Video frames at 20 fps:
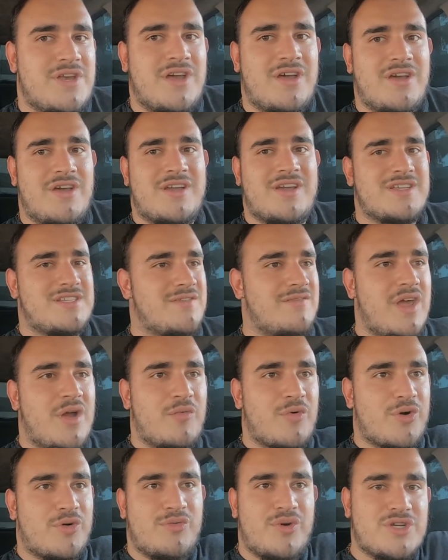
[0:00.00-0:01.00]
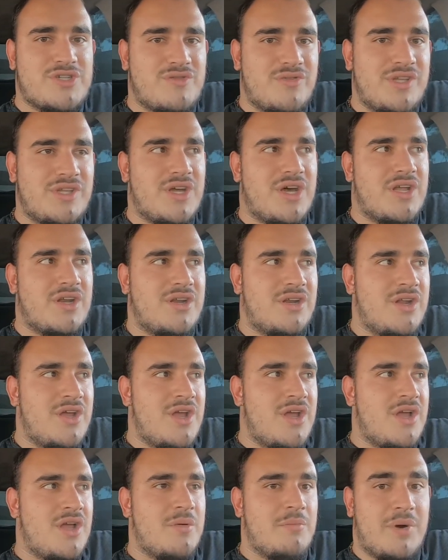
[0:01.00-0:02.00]
Because if they weren't originally done
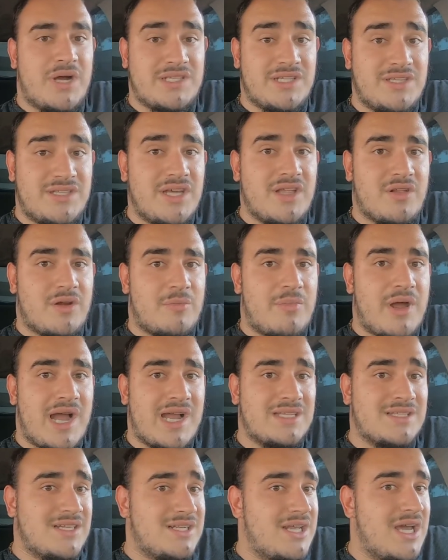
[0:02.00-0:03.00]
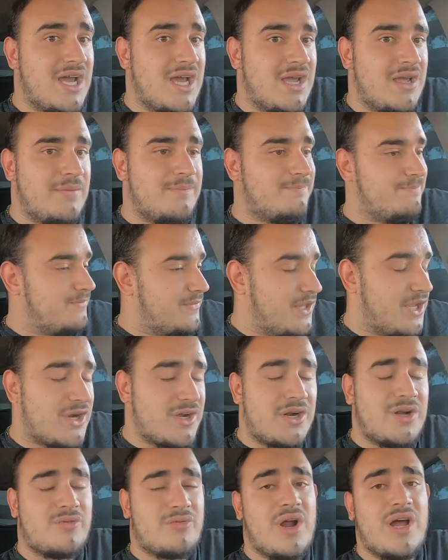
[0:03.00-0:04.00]
by the dealer back in the day, they're
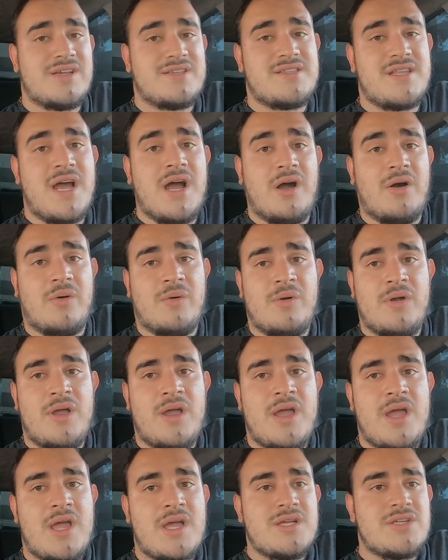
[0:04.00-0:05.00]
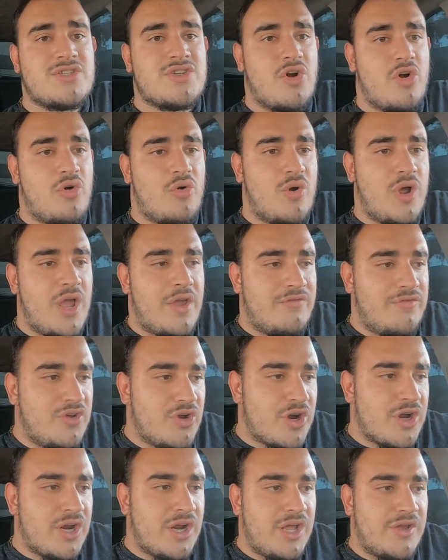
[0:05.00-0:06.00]
going to arise now. So if
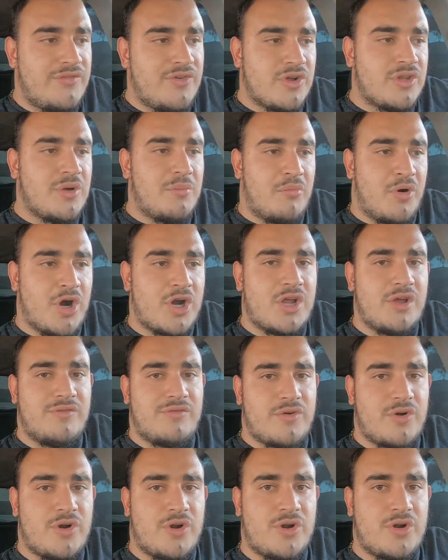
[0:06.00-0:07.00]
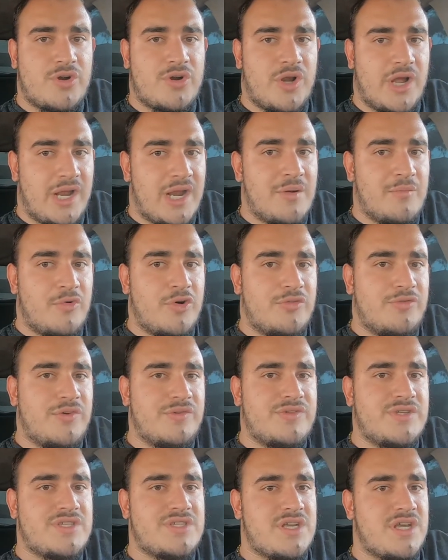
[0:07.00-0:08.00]
you're in the market for an
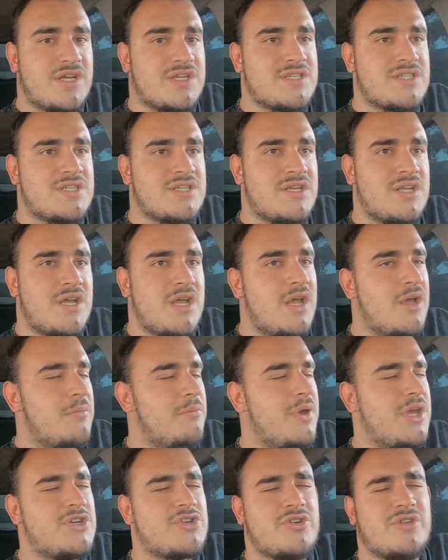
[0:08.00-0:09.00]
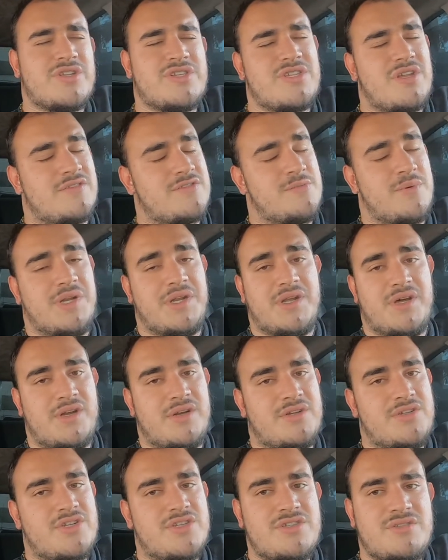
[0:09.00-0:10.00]
M156, make sure the stuff's been
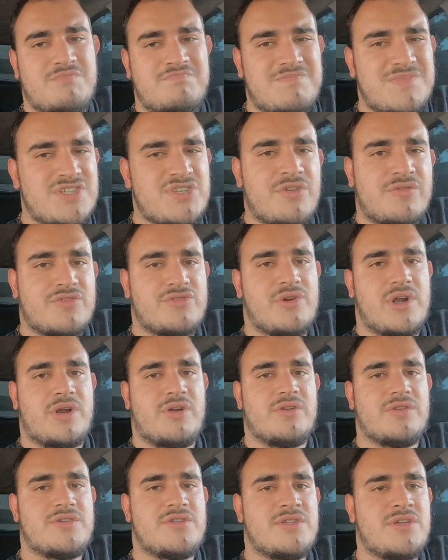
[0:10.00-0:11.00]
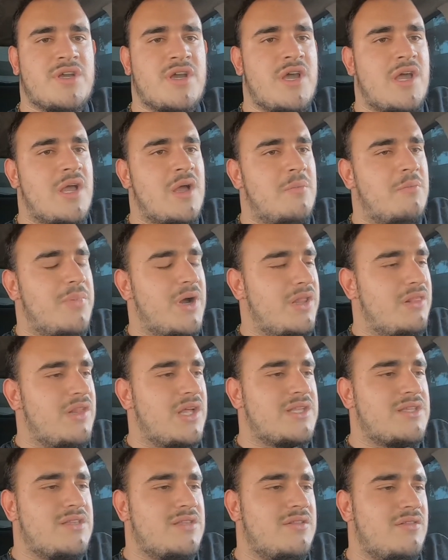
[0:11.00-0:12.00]
done, just service records. But
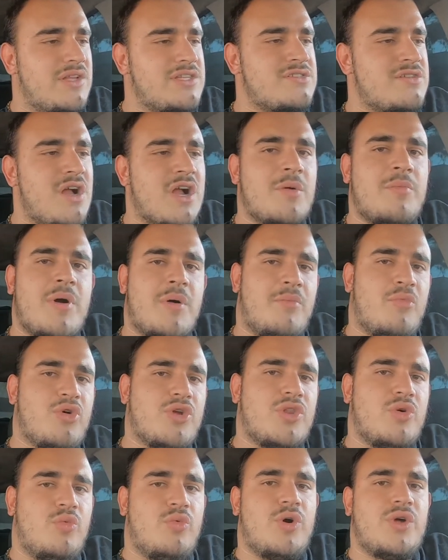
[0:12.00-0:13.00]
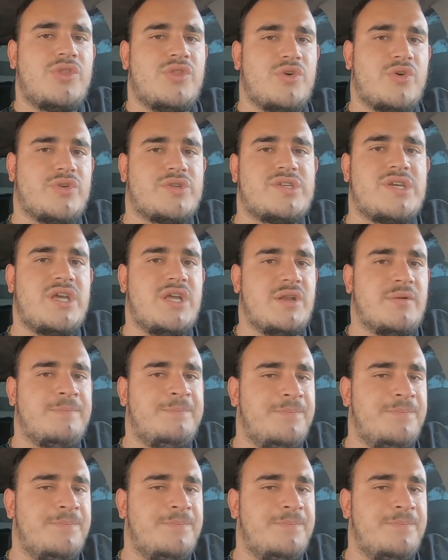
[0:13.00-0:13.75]
let's talk about more the 113.